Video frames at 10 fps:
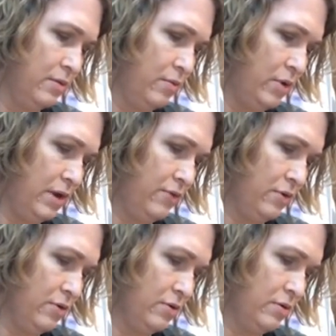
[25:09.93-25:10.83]

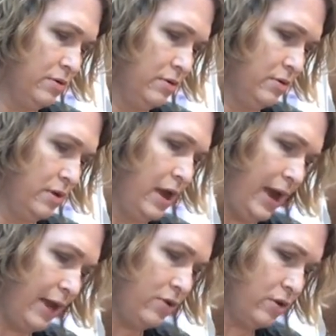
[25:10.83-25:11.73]
whatever,
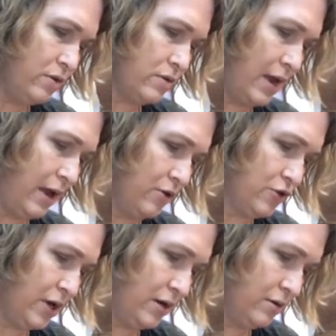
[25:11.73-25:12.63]
and you can use a hair
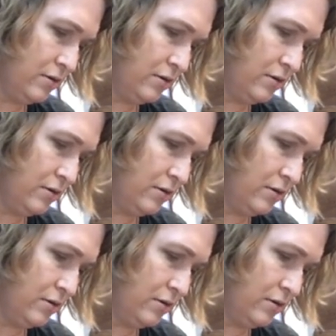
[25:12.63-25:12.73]
dryer.